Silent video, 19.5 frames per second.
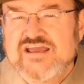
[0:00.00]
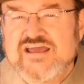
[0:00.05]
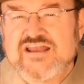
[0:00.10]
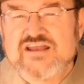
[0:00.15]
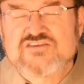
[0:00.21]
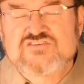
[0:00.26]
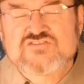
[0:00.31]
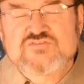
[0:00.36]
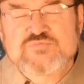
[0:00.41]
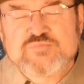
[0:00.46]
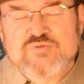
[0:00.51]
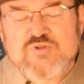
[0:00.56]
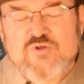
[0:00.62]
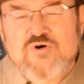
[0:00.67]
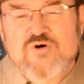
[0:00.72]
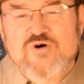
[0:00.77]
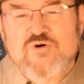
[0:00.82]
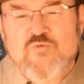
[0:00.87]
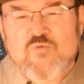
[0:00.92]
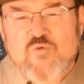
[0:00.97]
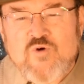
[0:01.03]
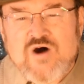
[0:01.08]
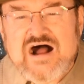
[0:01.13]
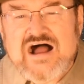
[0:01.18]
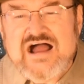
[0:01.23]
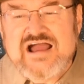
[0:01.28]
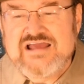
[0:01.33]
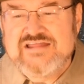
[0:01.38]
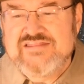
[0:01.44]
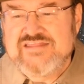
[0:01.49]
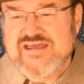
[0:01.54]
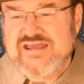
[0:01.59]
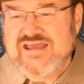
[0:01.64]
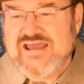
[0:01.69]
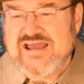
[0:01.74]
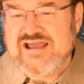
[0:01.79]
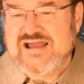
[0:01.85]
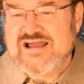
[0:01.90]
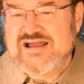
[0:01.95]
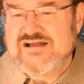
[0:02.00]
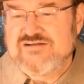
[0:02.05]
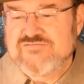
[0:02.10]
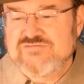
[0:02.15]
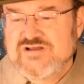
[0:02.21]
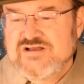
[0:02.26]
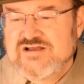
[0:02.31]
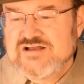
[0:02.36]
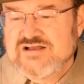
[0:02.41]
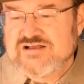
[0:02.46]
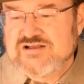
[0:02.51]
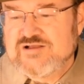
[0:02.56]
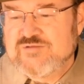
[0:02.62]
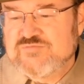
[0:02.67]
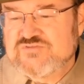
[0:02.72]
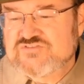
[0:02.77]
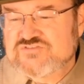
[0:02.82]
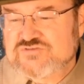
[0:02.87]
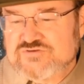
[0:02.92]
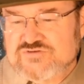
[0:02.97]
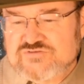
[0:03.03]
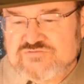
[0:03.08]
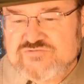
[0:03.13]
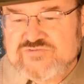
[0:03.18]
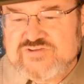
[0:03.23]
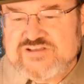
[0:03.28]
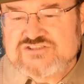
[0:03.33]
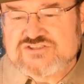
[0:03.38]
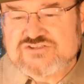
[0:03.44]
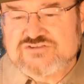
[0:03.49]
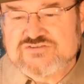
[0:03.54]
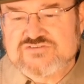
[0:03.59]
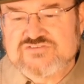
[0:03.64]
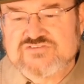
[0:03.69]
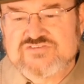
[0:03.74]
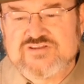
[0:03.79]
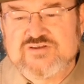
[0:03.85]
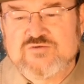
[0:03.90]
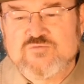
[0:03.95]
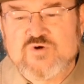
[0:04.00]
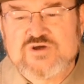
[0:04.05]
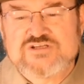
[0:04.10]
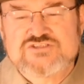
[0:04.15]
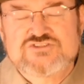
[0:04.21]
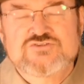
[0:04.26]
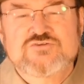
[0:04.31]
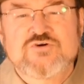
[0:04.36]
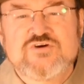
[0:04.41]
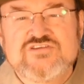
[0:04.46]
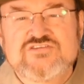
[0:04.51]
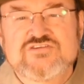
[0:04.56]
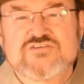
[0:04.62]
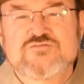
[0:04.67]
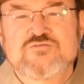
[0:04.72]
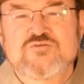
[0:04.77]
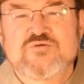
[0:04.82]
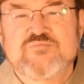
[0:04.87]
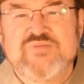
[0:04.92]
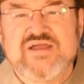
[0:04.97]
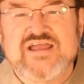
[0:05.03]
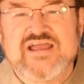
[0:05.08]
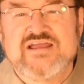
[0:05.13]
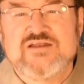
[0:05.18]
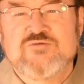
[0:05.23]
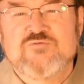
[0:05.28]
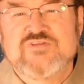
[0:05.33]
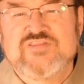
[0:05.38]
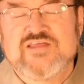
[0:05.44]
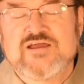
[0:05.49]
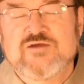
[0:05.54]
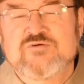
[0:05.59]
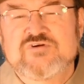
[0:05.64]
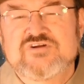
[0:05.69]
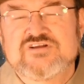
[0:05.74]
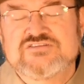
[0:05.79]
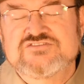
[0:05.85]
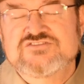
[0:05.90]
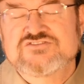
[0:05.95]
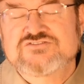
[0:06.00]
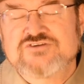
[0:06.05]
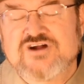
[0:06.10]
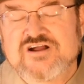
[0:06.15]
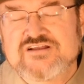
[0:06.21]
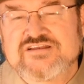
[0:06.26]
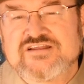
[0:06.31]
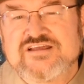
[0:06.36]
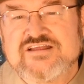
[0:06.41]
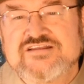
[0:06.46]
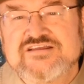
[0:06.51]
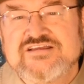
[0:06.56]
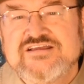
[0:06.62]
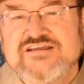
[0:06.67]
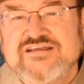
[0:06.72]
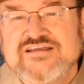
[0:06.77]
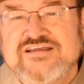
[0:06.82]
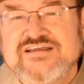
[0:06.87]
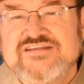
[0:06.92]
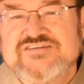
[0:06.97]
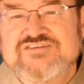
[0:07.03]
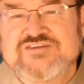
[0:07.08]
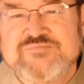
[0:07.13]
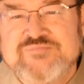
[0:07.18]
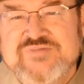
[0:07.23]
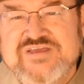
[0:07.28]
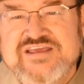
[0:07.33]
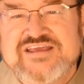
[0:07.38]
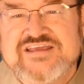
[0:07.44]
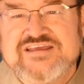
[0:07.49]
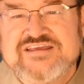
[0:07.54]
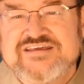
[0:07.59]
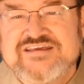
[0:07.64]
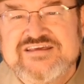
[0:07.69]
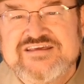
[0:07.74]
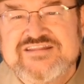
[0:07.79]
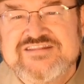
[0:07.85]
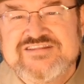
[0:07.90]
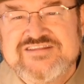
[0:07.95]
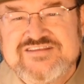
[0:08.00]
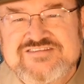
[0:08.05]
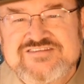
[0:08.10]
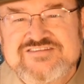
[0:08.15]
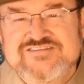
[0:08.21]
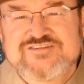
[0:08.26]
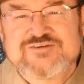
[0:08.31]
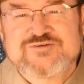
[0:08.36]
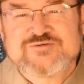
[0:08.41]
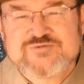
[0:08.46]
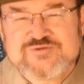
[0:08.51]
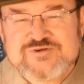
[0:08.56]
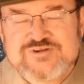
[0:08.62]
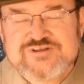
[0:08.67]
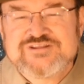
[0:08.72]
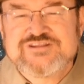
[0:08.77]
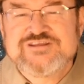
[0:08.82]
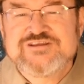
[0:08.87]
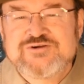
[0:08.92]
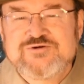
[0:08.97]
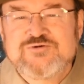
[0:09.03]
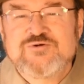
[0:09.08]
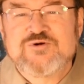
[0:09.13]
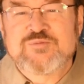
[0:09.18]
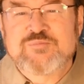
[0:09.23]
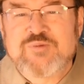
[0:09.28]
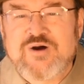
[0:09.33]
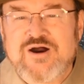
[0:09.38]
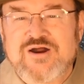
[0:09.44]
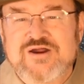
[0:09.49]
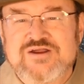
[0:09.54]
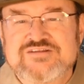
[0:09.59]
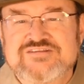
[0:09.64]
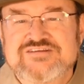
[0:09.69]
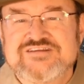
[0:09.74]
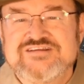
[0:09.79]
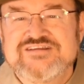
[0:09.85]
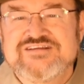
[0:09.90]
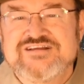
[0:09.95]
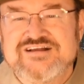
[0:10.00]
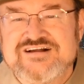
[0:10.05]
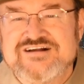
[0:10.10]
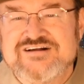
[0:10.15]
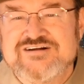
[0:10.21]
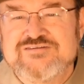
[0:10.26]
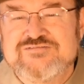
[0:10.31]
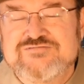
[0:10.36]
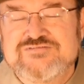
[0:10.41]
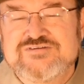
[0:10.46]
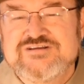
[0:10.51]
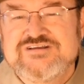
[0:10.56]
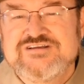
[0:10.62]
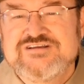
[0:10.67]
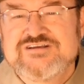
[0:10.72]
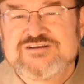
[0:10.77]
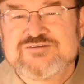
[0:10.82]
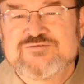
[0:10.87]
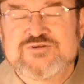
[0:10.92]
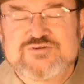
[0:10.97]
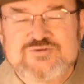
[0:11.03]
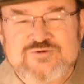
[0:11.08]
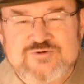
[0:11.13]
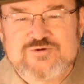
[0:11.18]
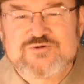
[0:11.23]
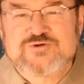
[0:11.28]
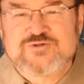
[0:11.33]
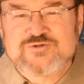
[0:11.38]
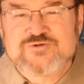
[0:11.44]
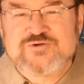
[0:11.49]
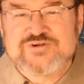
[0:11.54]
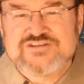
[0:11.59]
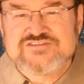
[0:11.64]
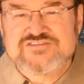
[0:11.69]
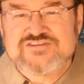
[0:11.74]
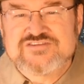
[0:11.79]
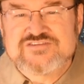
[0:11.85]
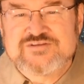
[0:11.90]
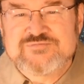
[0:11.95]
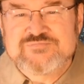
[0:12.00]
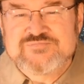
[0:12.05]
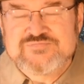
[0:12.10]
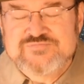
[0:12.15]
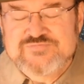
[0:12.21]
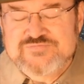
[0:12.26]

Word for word: and explore why they have um, certain features and what choices were made when they were constructed. To me, this is the really cool part of rhetorical criticism.